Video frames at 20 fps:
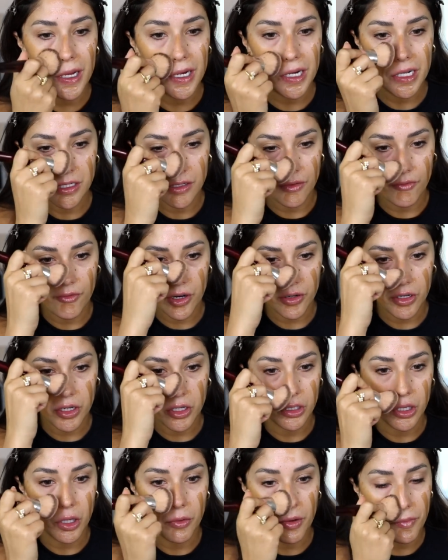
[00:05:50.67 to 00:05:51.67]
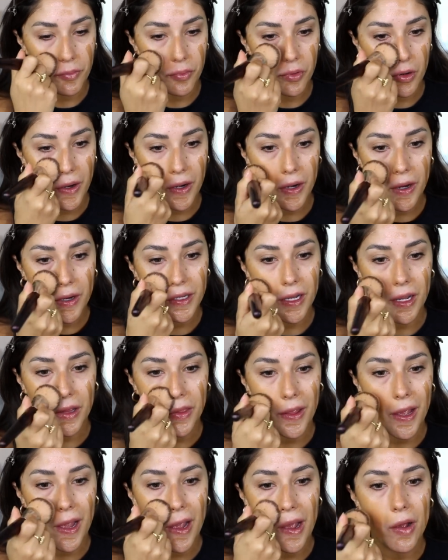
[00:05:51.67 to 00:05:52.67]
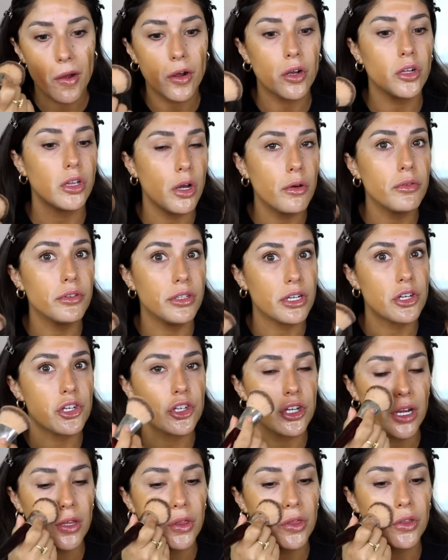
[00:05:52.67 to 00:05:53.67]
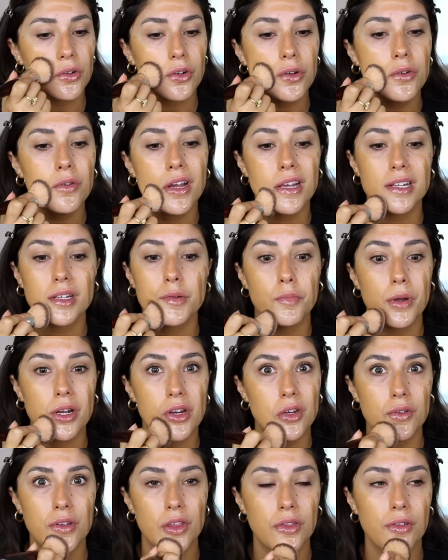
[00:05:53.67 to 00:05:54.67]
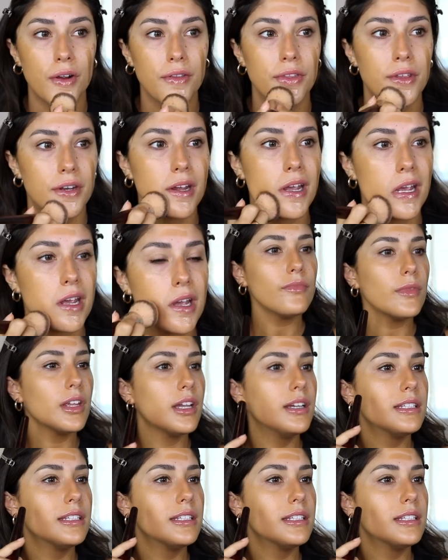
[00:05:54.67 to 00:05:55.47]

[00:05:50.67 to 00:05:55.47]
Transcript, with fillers: It is a very glowy product and that glow does shine through, especially throughout the day.